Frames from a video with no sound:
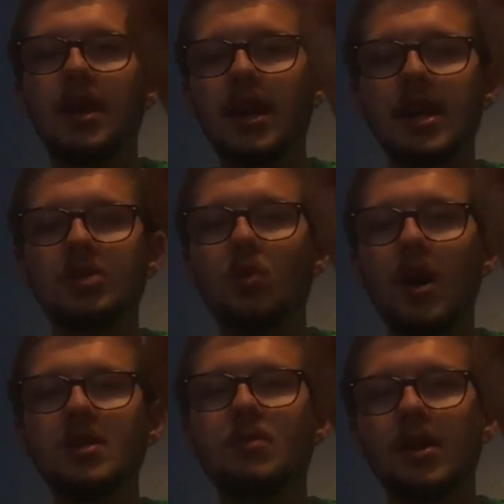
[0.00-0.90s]
link, as
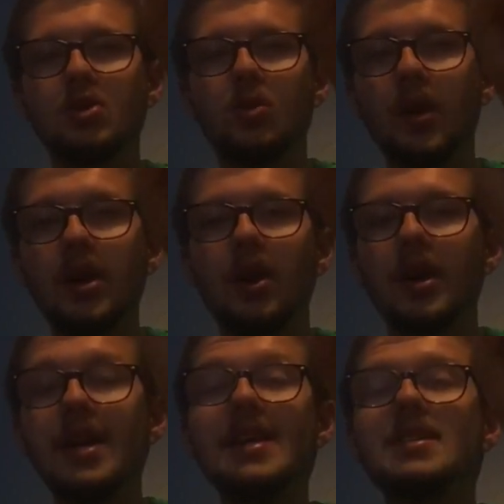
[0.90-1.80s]
well as my Twitter
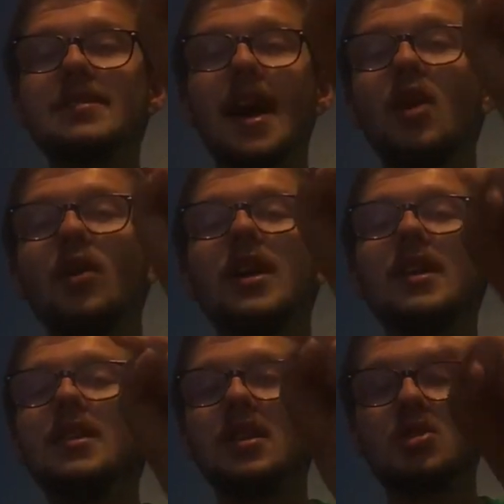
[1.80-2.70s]
is down
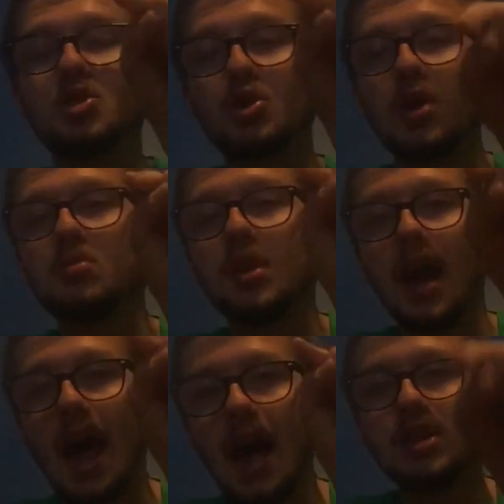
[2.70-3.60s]
in the description
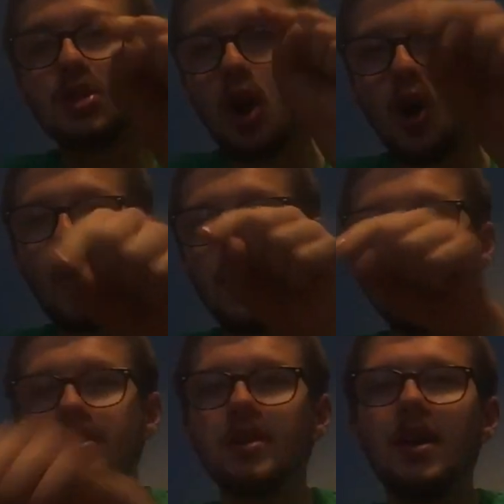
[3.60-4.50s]
as
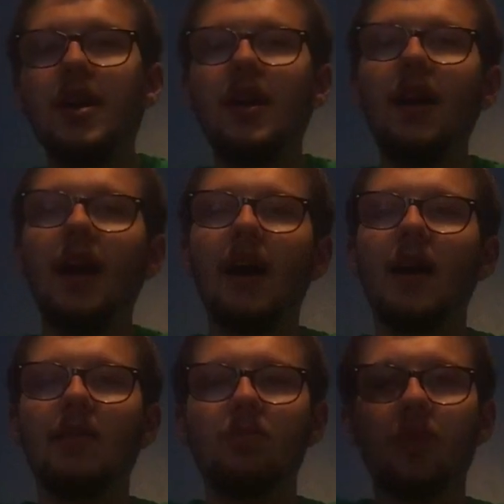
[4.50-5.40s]
always.
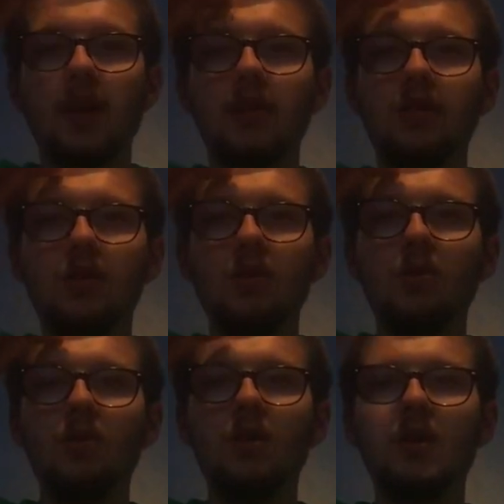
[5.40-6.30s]
And thank
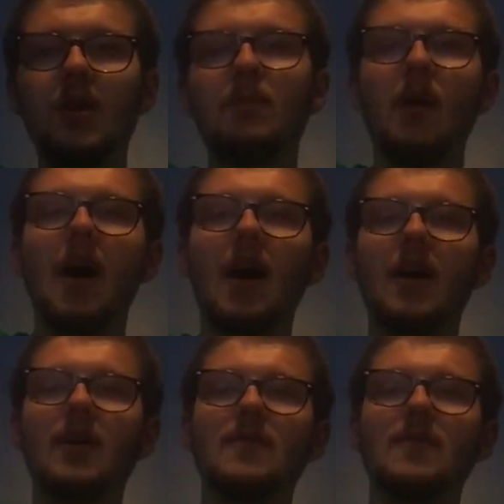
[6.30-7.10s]
you. Goodbye.